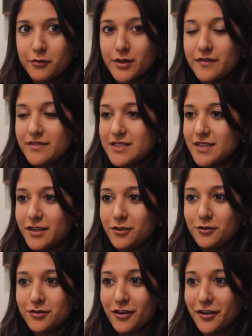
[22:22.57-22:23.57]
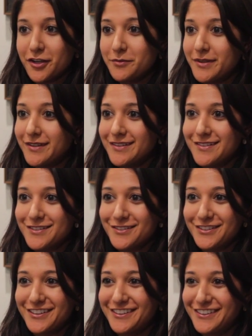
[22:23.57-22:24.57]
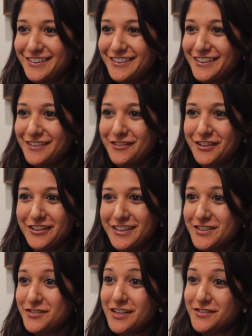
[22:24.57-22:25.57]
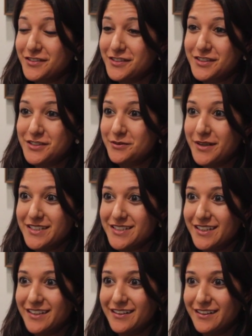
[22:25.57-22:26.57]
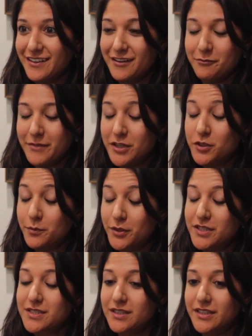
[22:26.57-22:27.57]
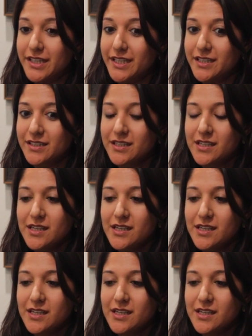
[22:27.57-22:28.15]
revisiting old arguments, or if you're in a stressful situation interpersonally.